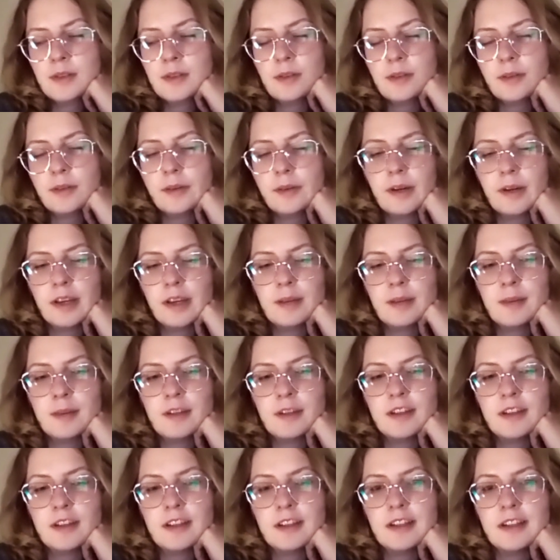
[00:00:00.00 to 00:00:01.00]
from our
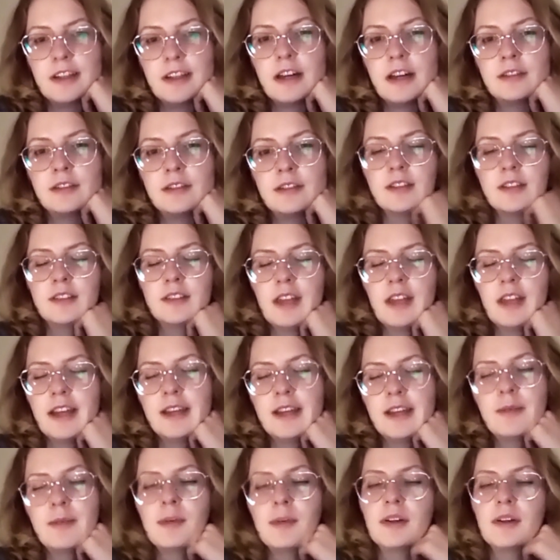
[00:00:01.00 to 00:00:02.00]
community love and like
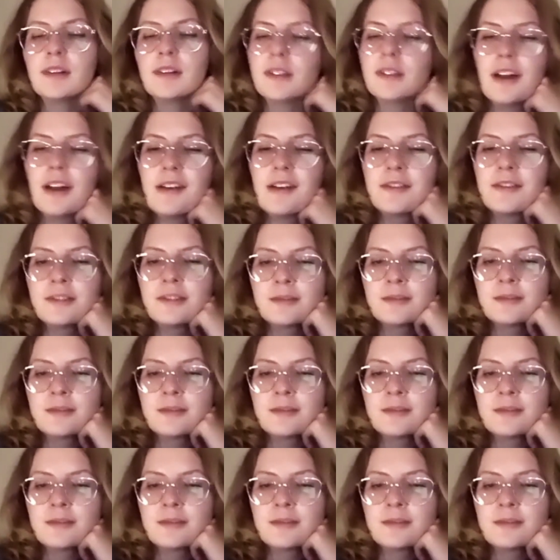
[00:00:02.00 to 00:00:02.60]
communal love